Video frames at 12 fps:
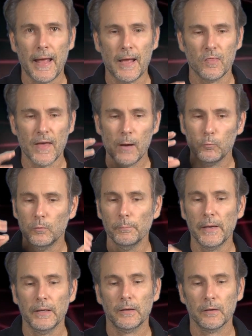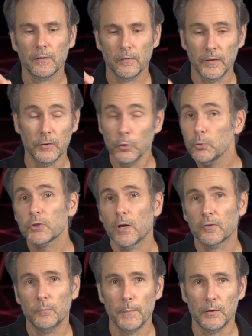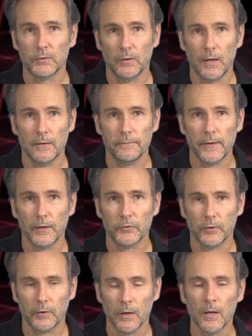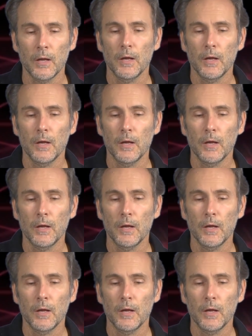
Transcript: and that will make the new chunks melt a lot faster.